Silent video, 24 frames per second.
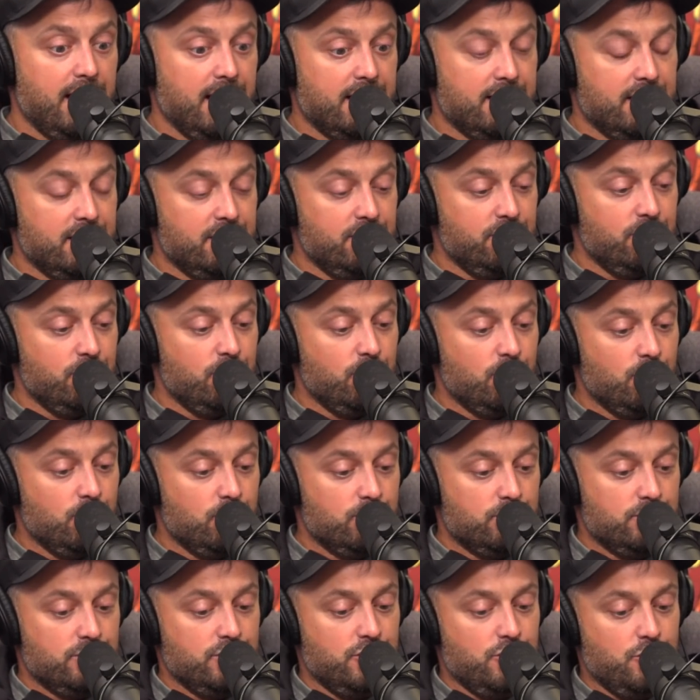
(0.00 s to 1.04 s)
And then
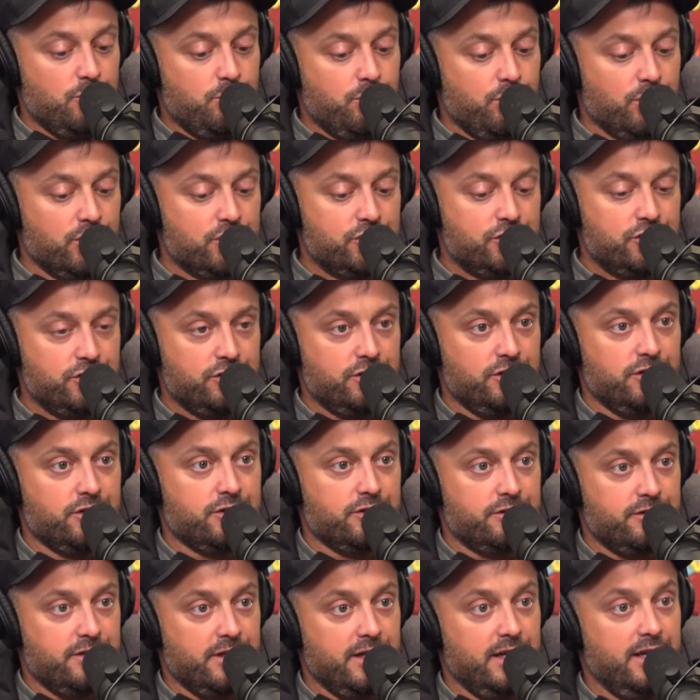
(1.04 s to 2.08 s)
you push
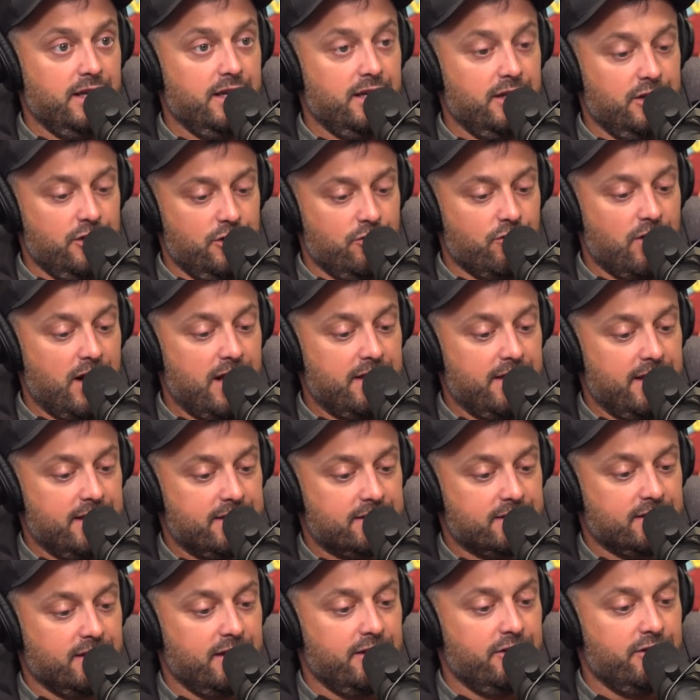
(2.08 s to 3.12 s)
your thing, and then you ride an
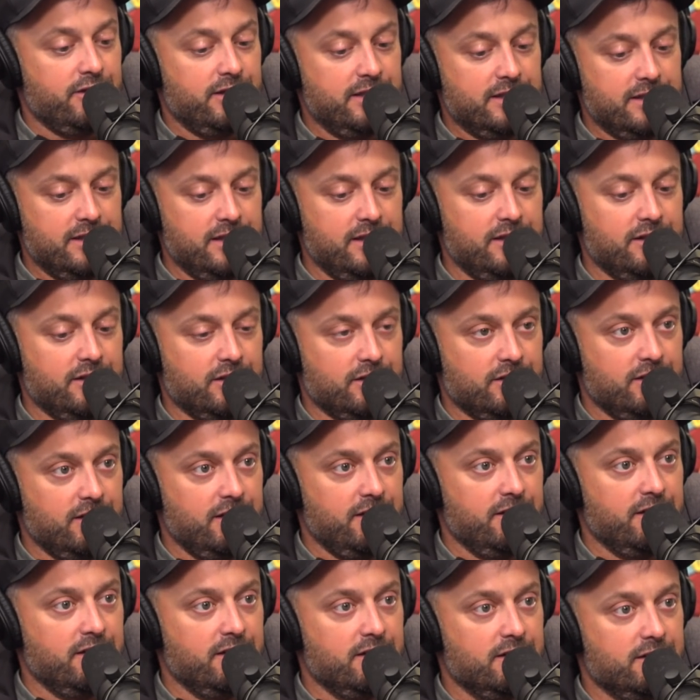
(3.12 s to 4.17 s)
escalator, and
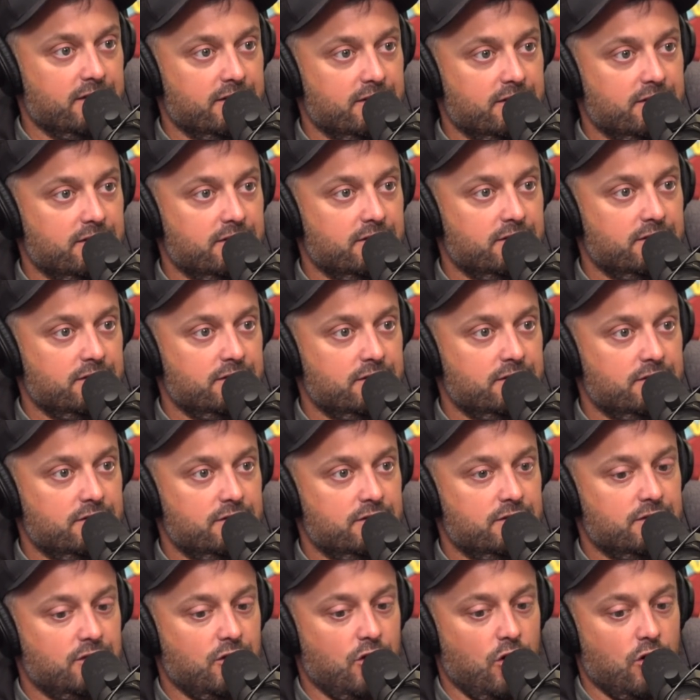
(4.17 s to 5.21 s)
the
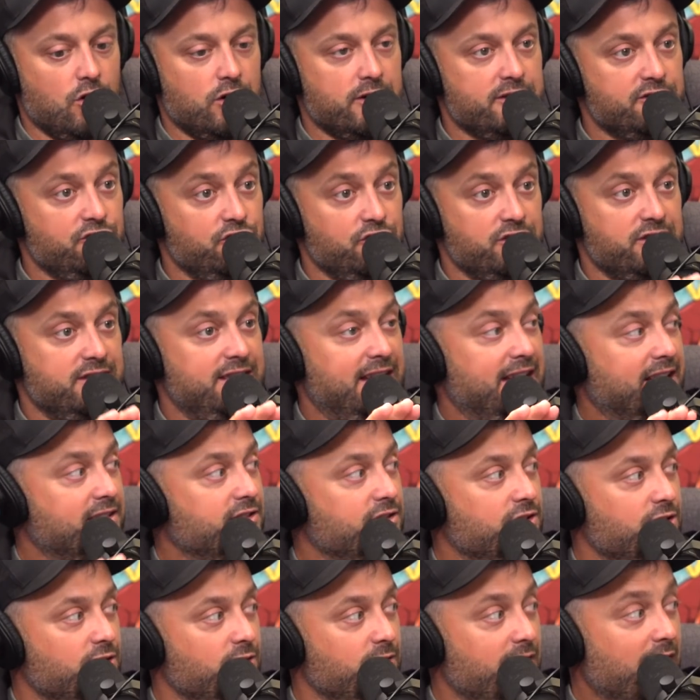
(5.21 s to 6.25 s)
cart is just next
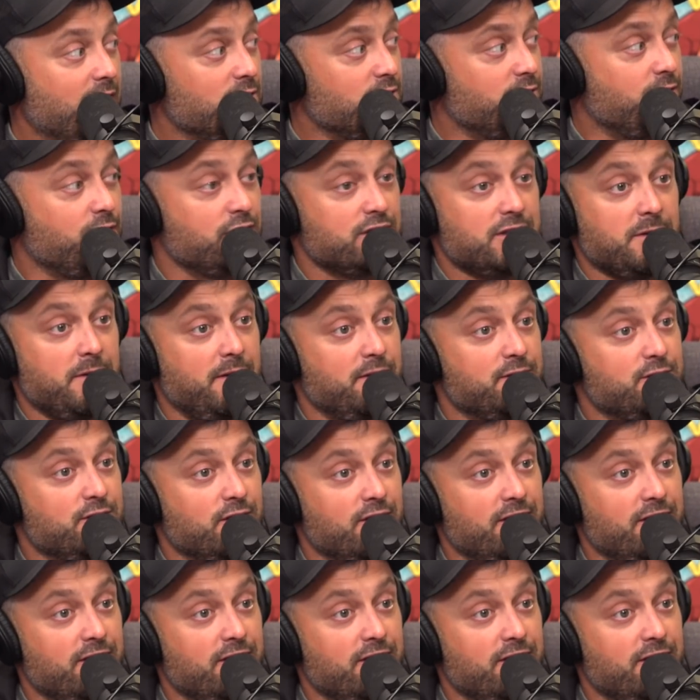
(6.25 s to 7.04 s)
to you. That was the first time I ever saw